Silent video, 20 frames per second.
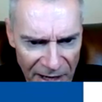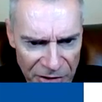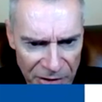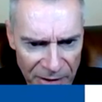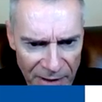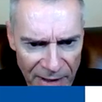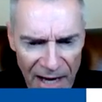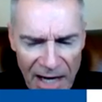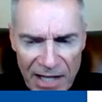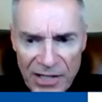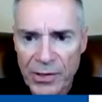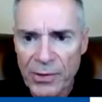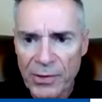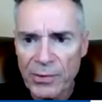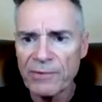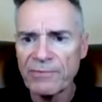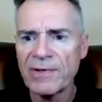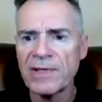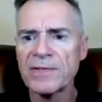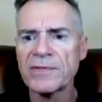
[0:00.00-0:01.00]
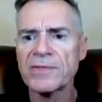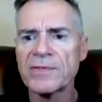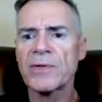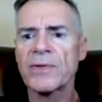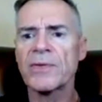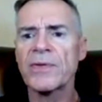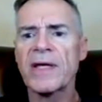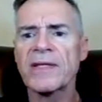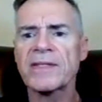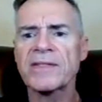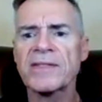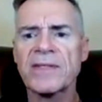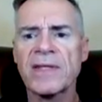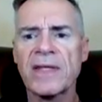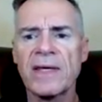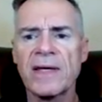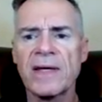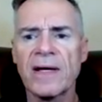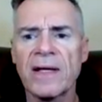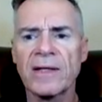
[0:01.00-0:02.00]
cash and cash equivalents. So that's
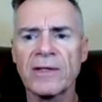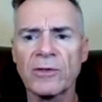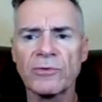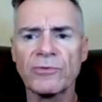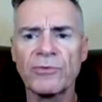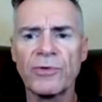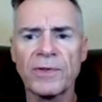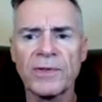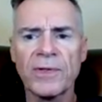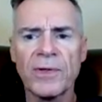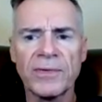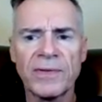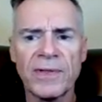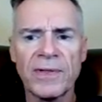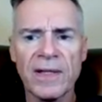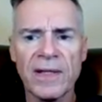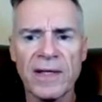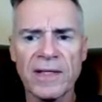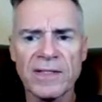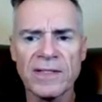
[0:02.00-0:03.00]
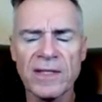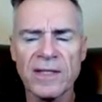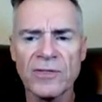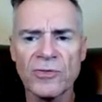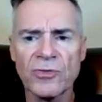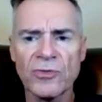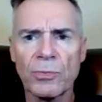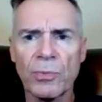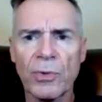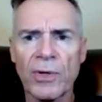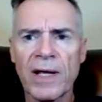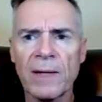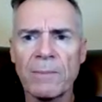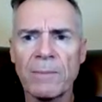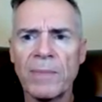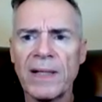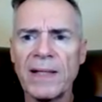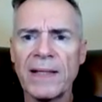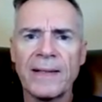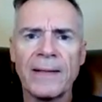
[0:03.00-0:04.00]
the uh, little footnote there that says two point
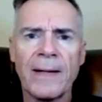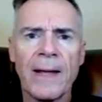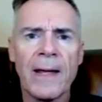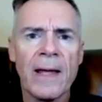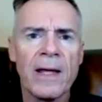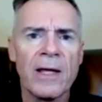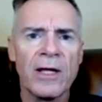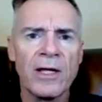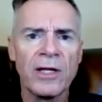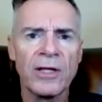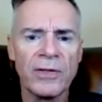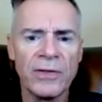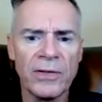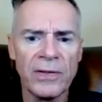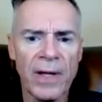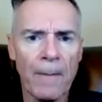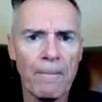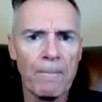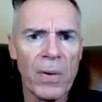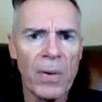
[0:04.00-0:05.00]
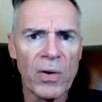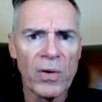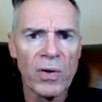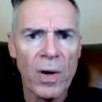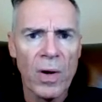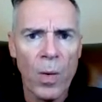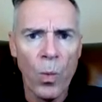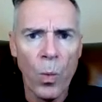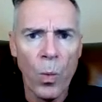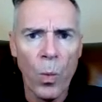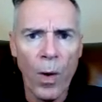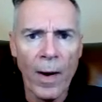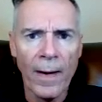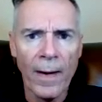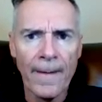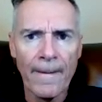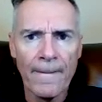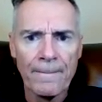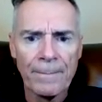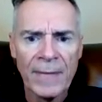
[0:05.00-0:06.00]
eight billion, number
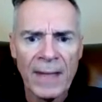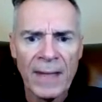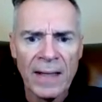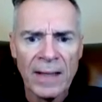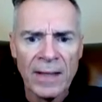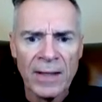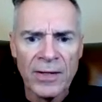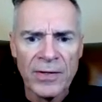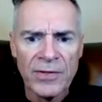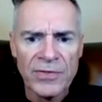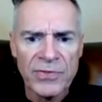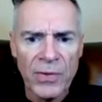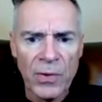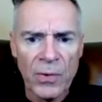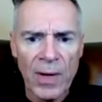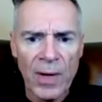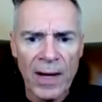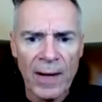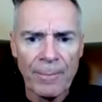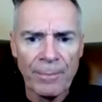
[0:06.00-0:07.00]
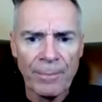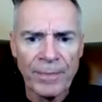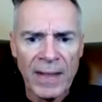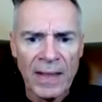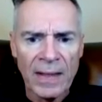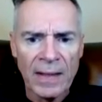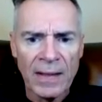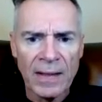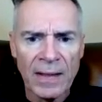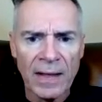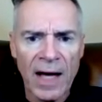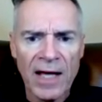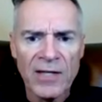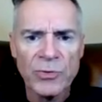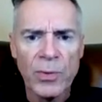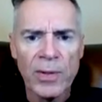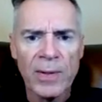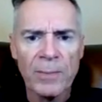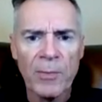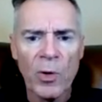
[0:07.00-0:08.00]
one. So um,
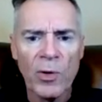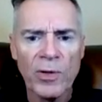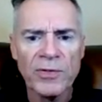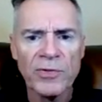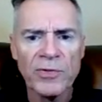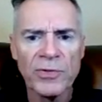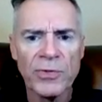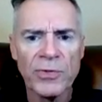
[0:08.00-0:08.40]
guys, what I'm going